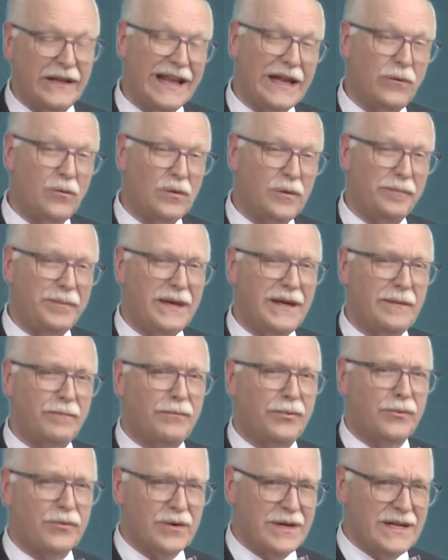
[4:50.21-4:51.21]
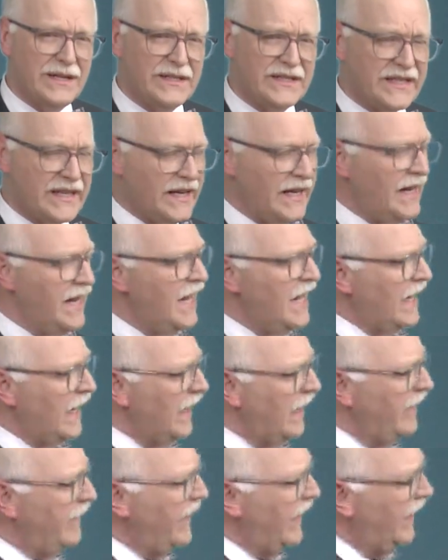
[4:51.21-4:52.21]
It will be breezy
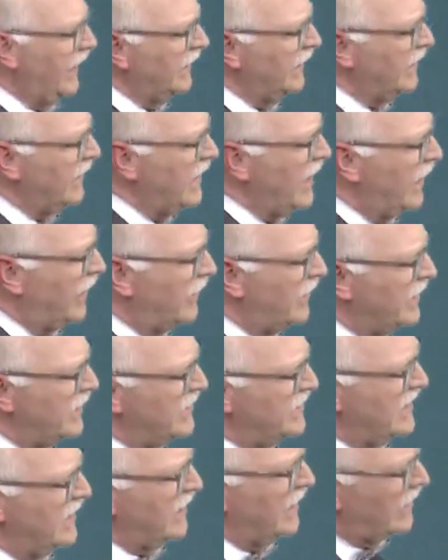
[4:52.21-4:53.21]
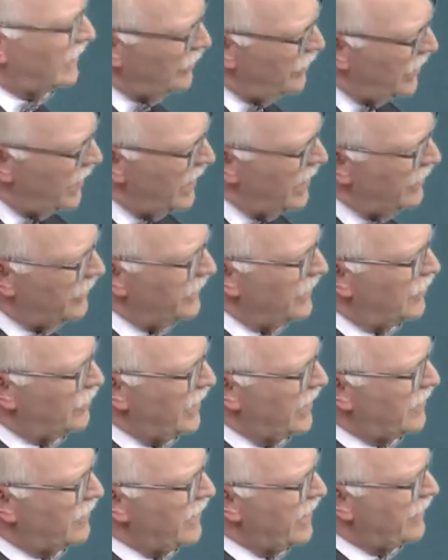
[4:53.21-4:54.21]
in the inland areas and including here in the
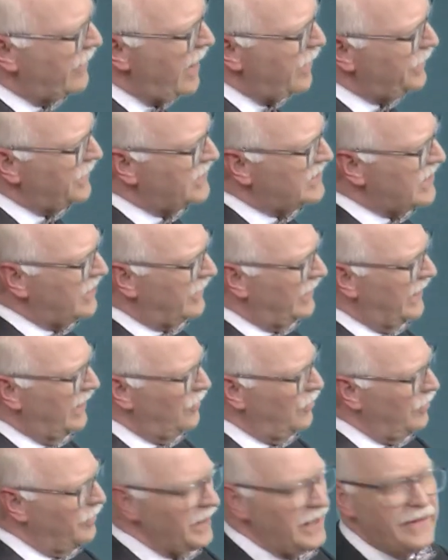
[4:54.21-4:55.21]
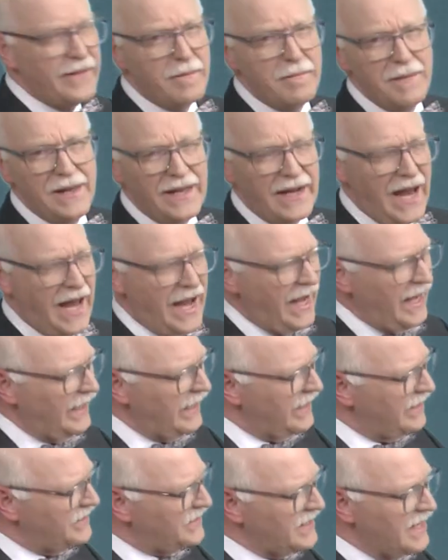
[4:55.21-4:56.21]
greater Grand Rapids area. We'll be in the mid
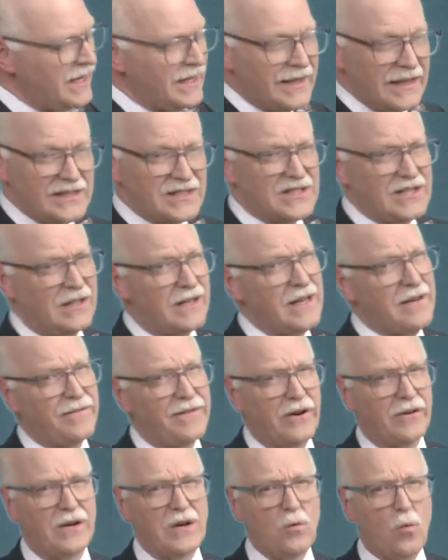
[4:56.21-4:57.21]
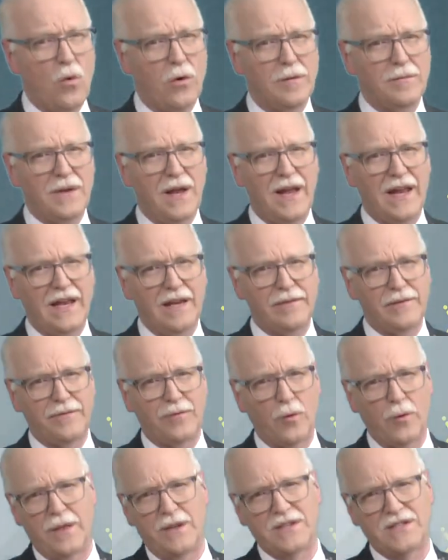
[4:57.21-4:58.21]
80s. That's still a very warm day, even
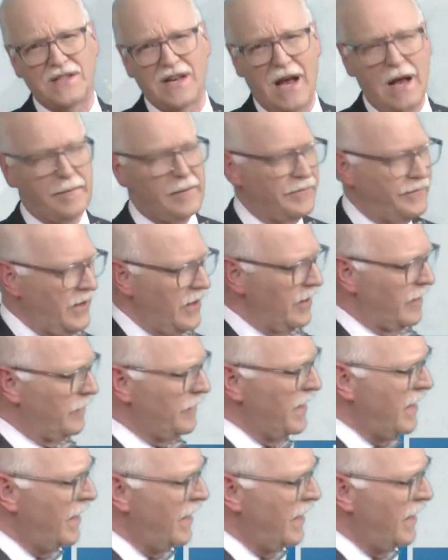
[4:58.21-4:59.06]
for this time of year.